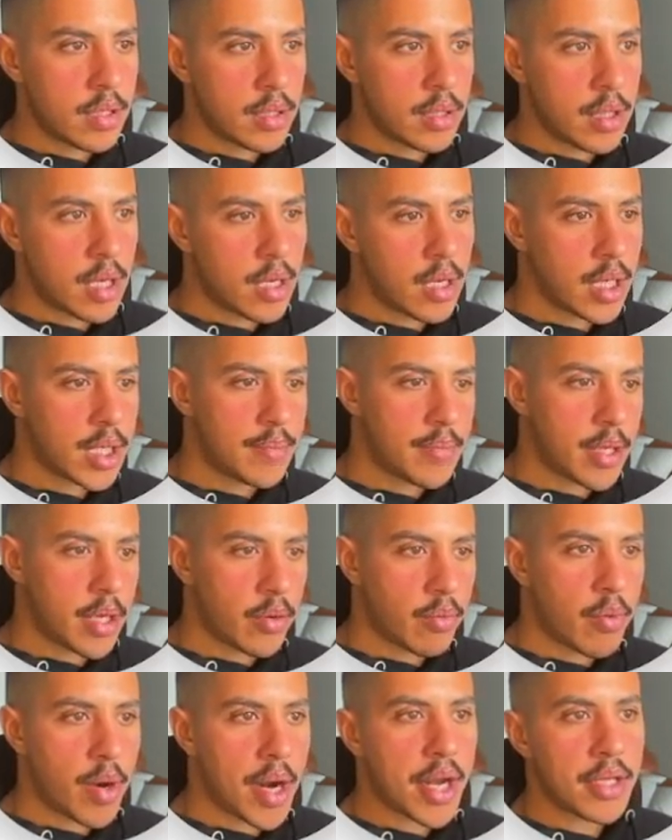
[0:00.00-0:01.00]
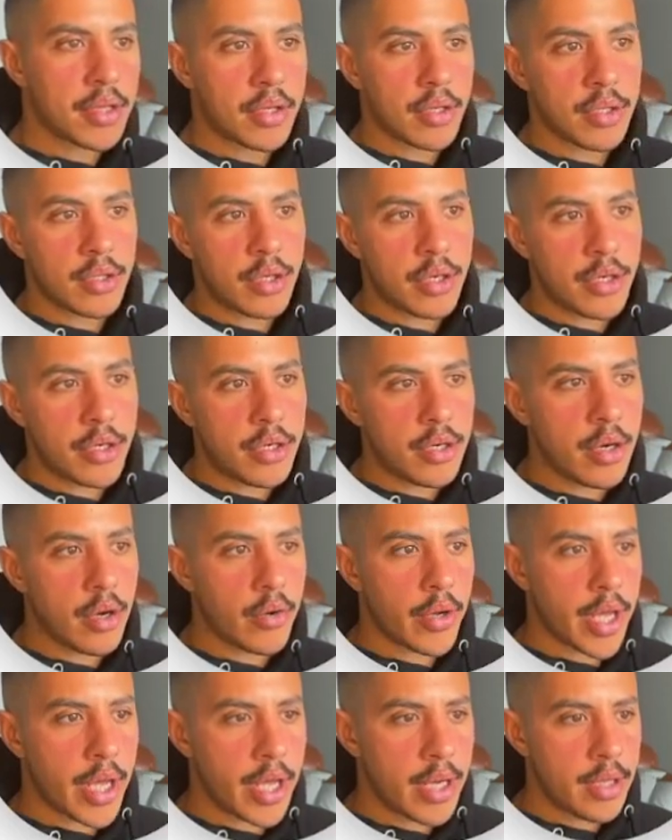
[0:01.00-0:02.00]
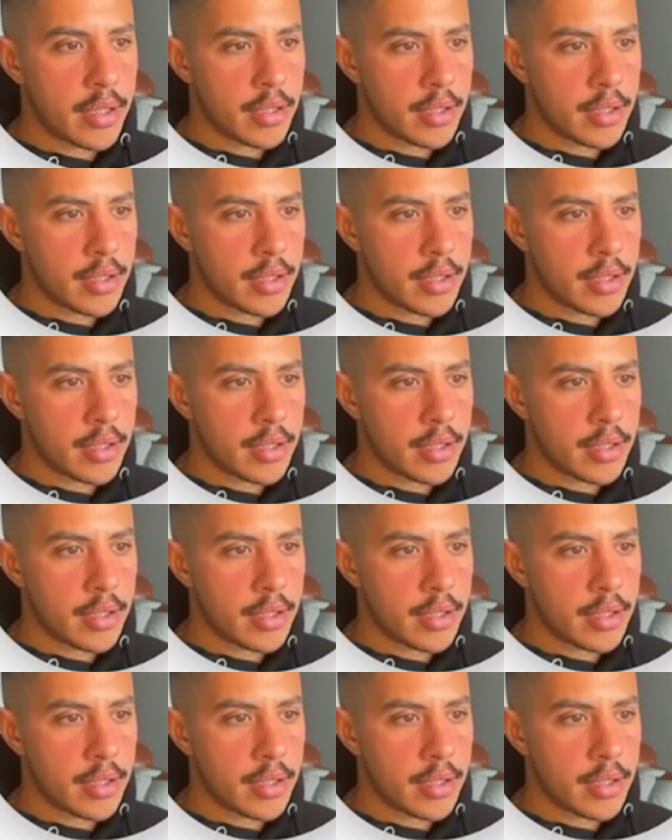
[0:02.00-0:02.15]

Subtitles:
I'm going to be a regular learner. Okay.